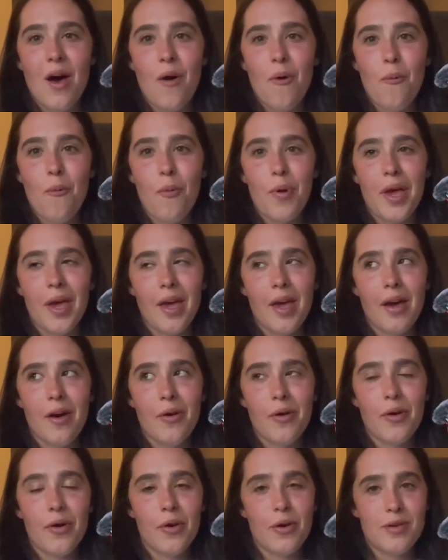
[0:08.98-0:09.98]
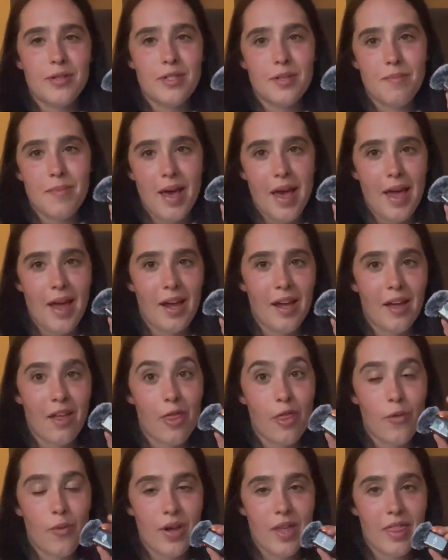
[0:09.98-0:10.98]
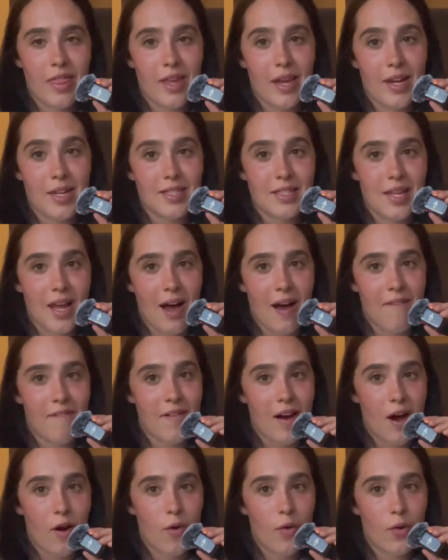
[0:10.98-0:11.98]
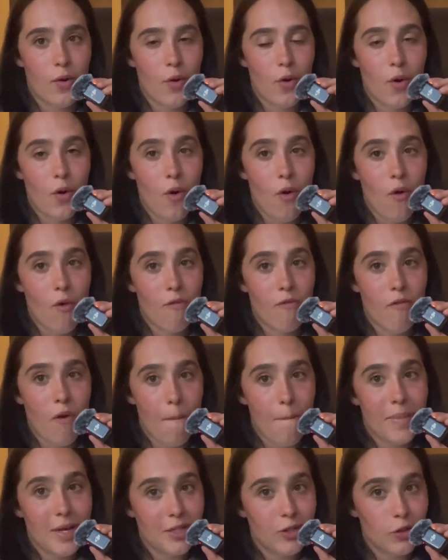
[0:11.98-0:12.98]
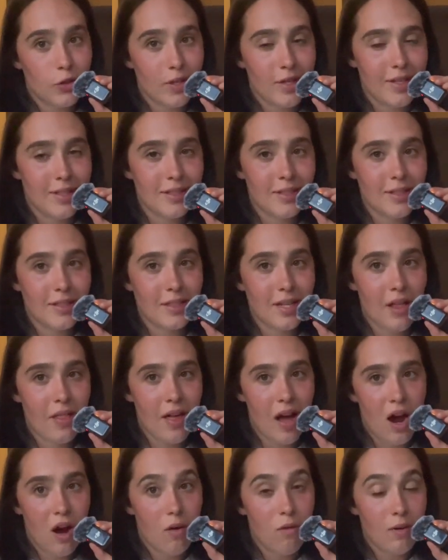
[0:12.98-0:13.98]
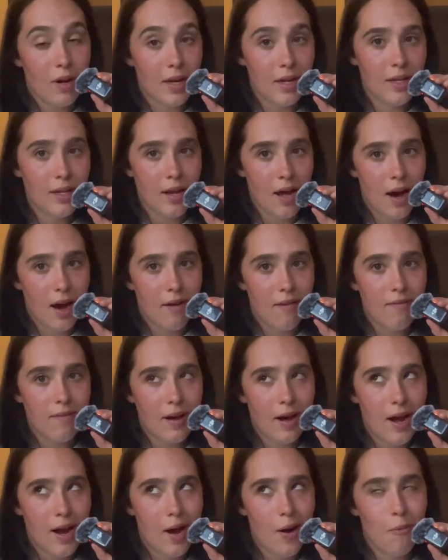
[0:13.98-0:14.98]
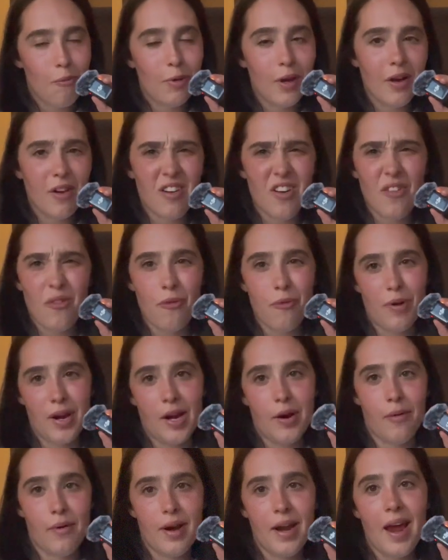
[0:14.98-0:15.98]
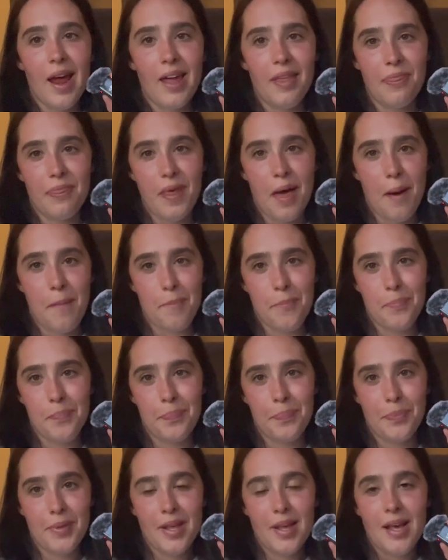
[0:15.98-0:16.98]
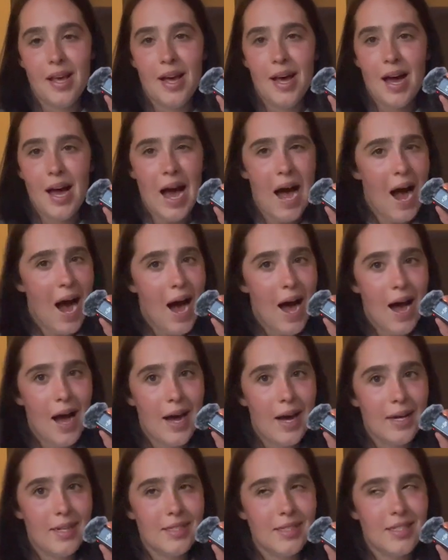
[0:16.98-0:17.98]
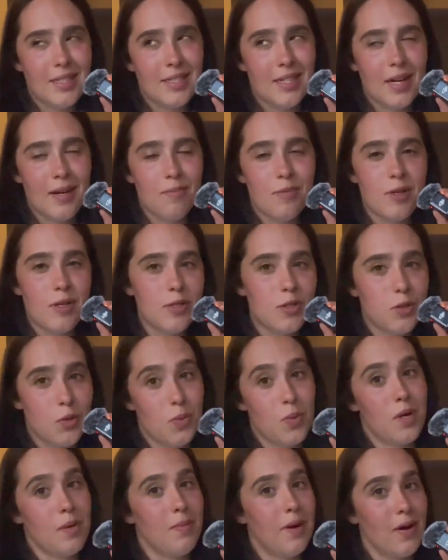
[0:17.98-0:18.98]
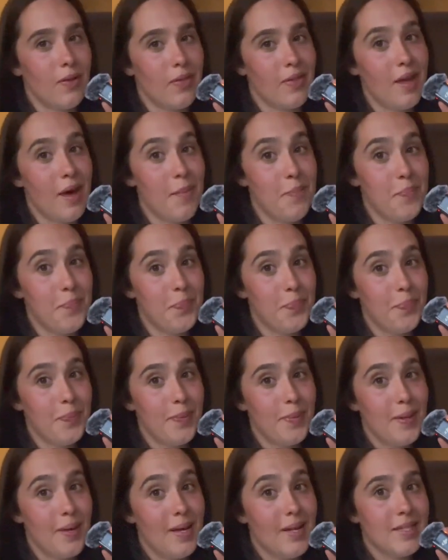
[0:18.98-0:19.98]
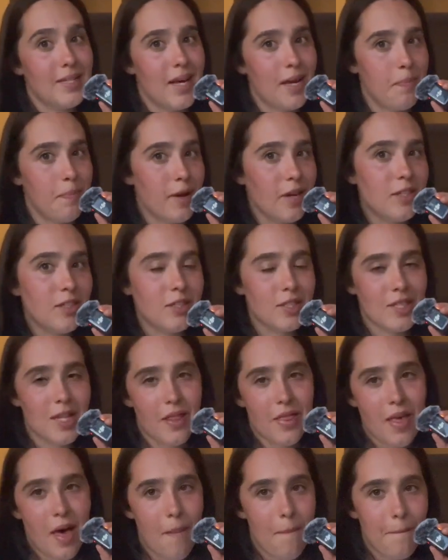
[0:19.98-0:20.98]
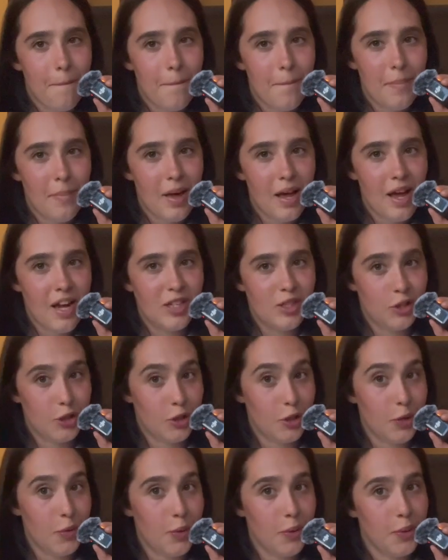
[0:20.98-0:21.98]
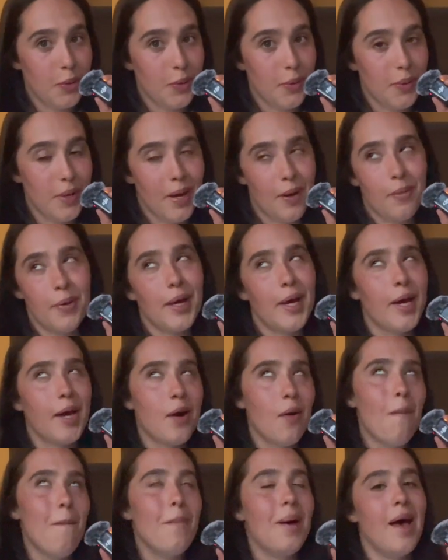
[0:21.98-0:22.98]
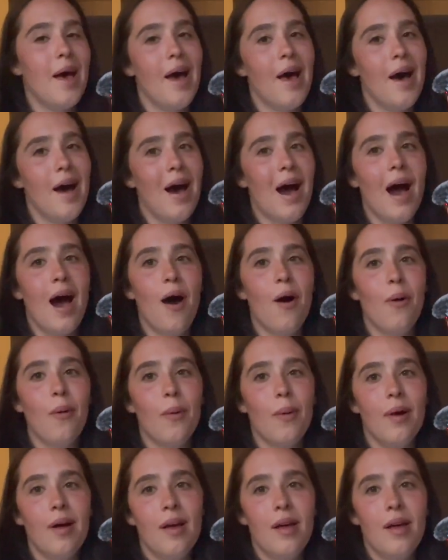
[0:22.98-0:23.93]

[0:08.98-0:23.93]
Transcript: we are going to make 3 things that I found from Pinterest that I really love, and we are going to recreate them, and I'm going to talk about them, take pictures of them and show you, and we can compare how